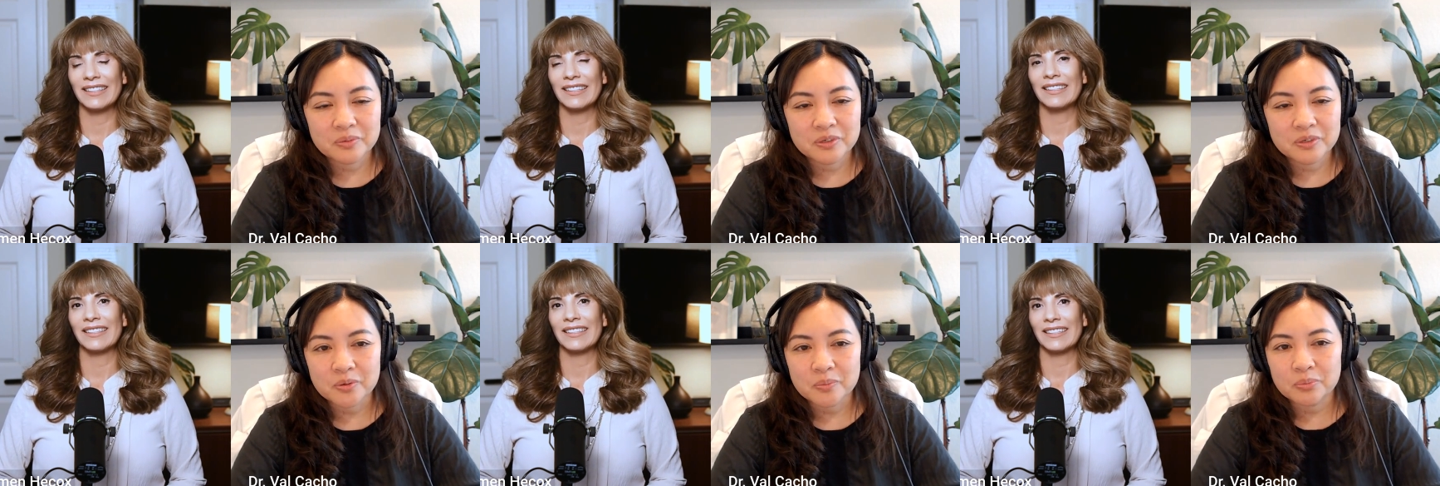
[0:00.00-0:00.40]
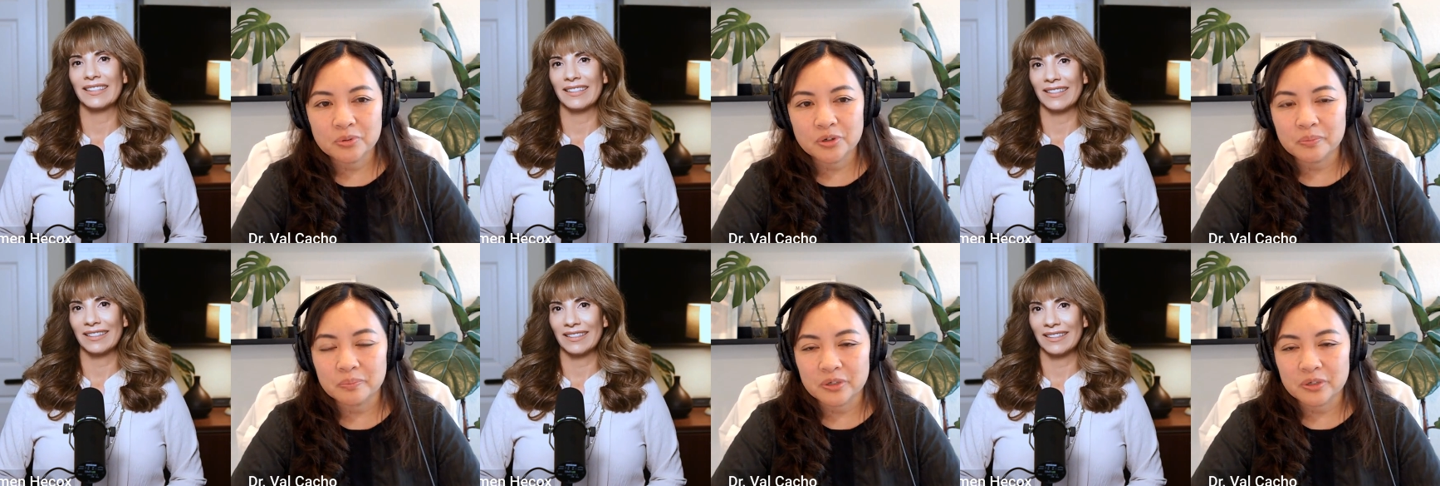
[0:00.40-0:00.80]
Speaker 1: we don't
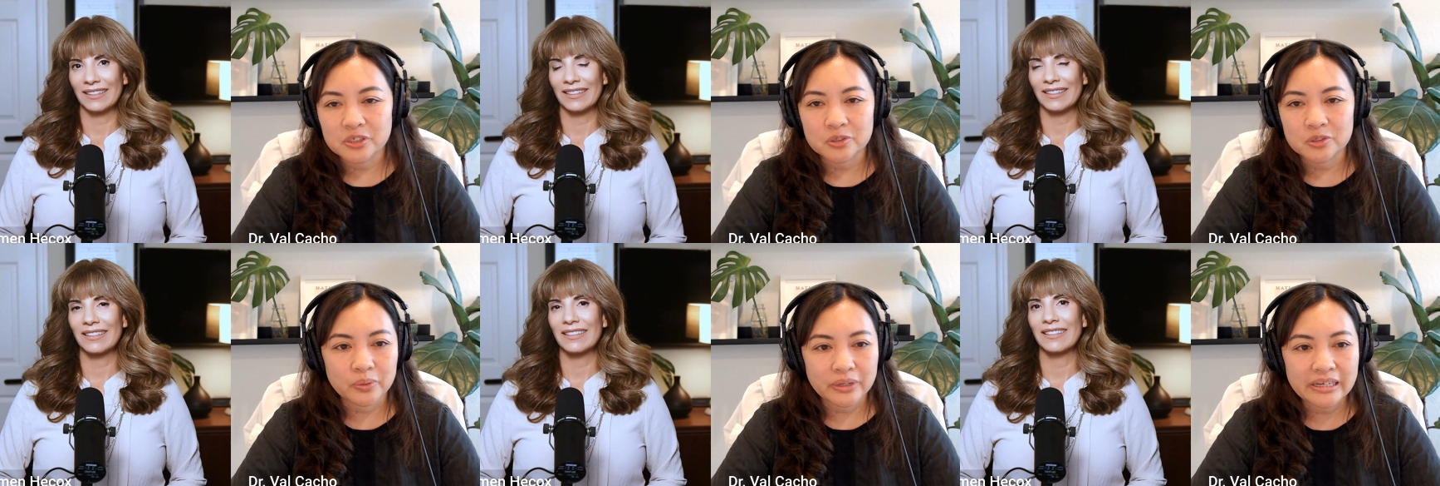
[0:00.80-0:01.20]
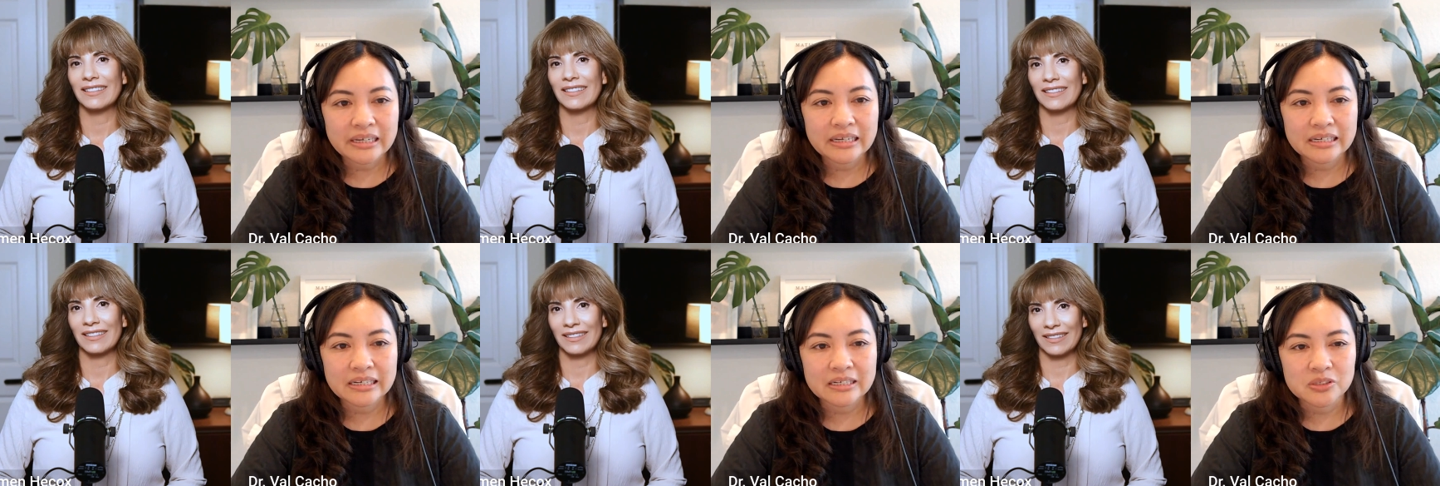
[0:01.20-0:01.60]
put much
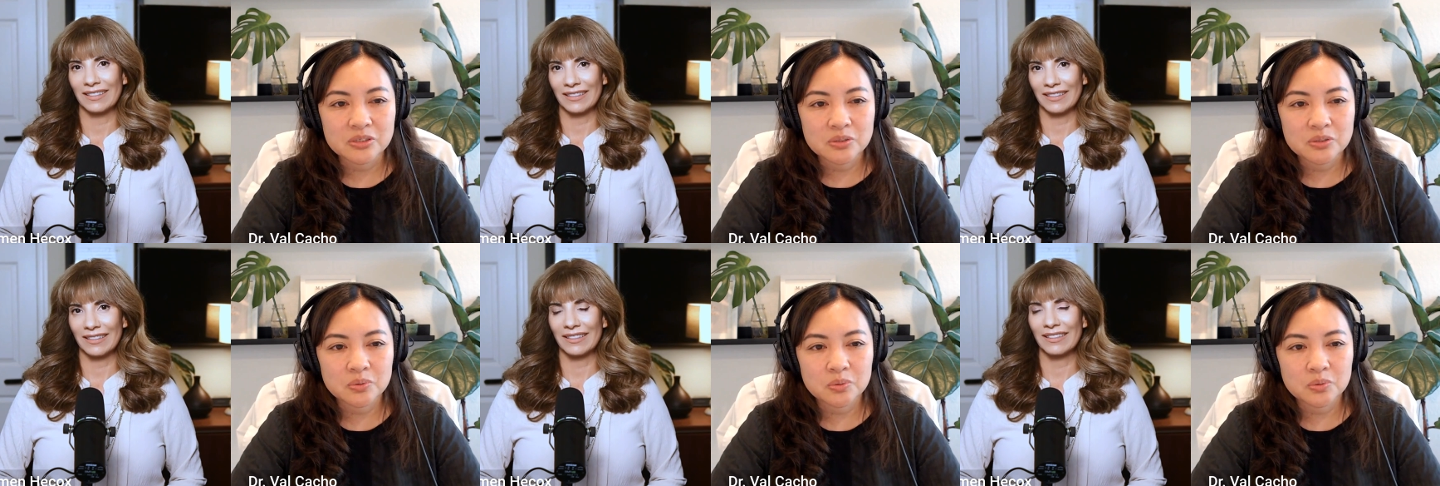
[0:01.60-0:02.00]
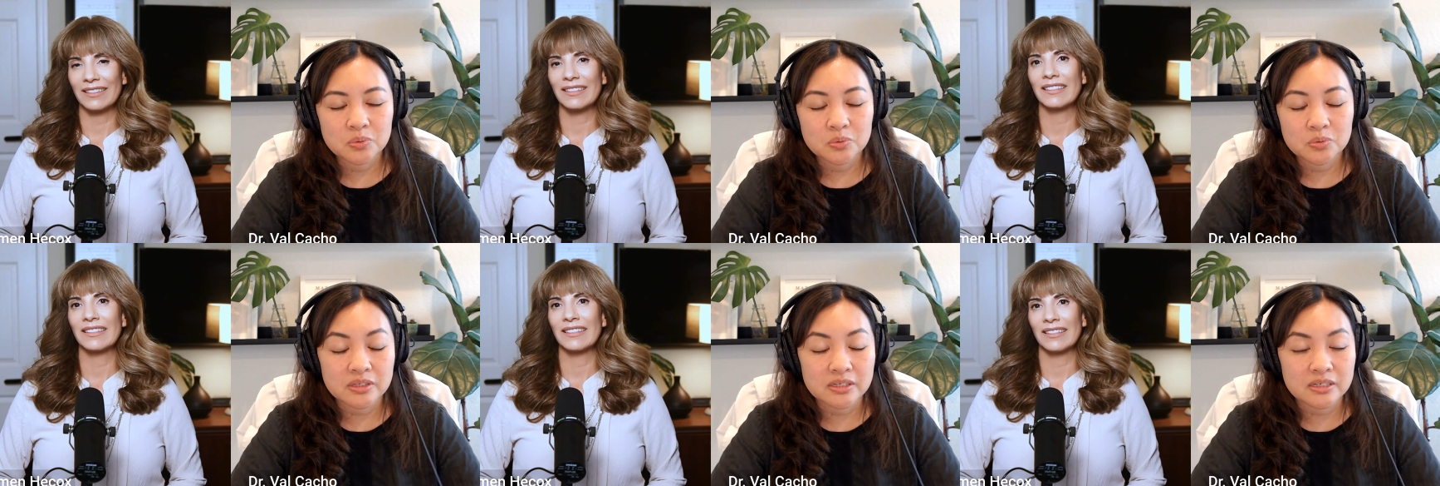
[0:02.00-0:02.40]
weight
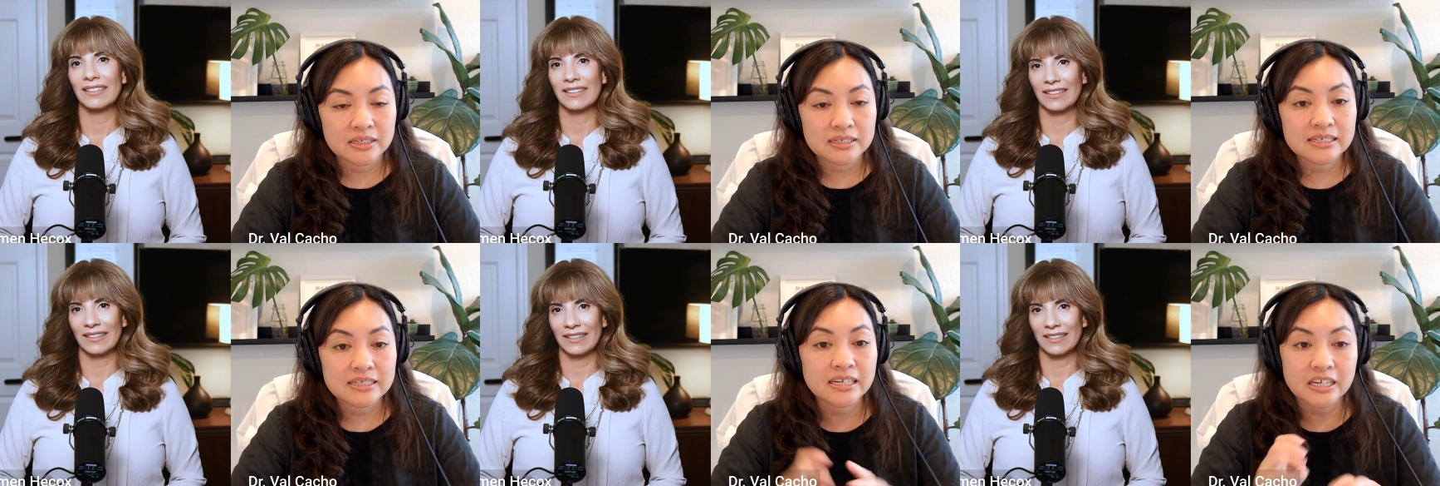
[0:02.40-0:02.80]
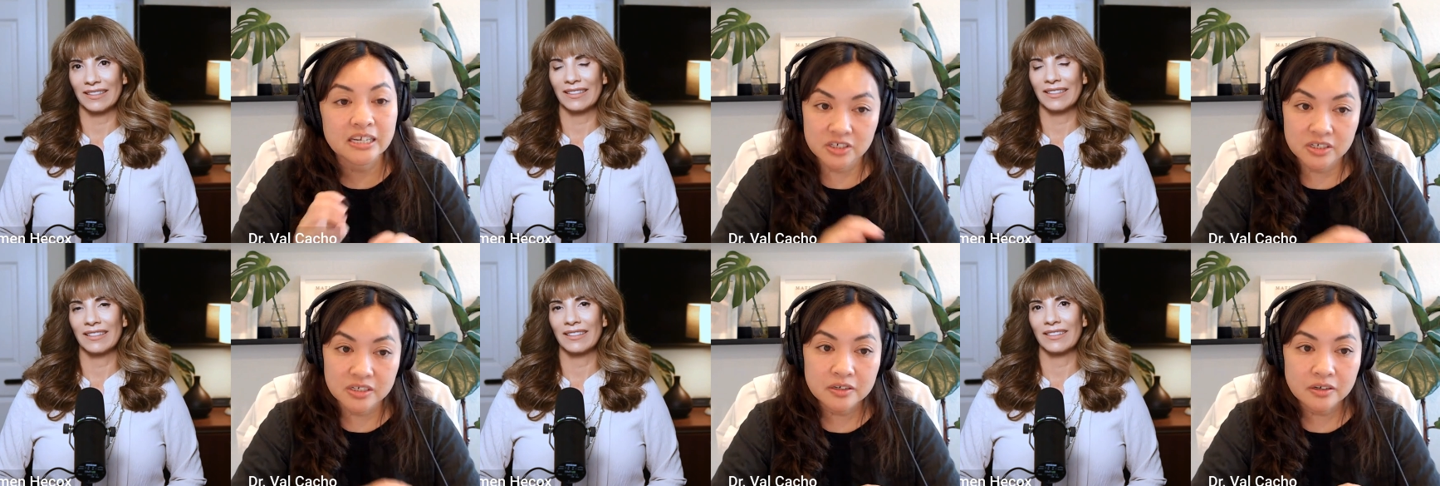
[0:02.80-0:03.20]
into the
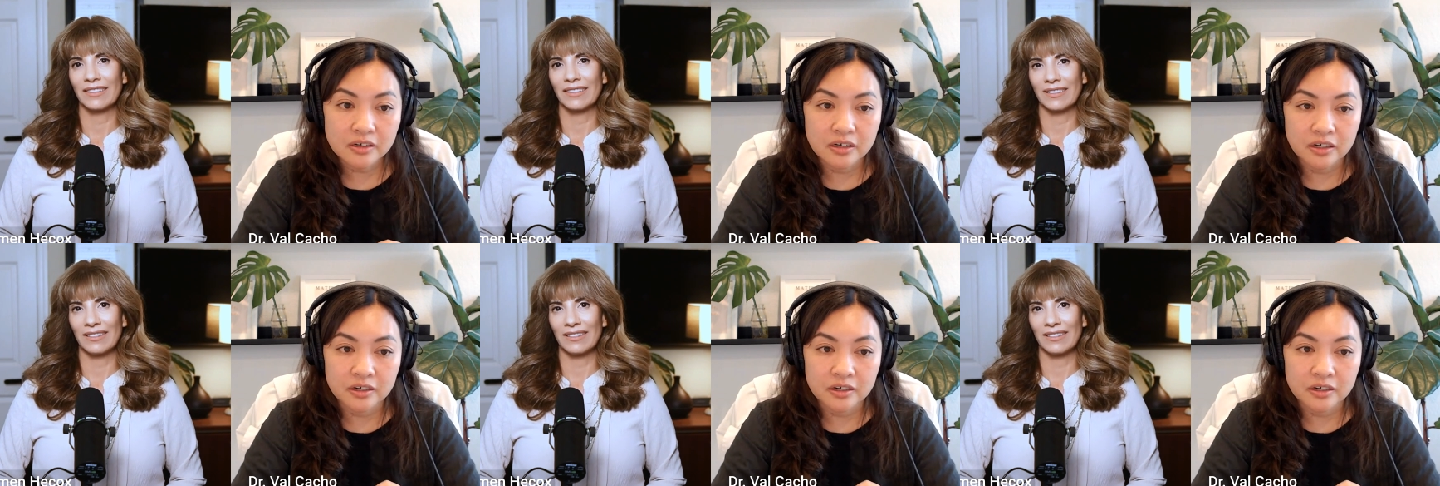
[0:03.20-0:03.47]
staging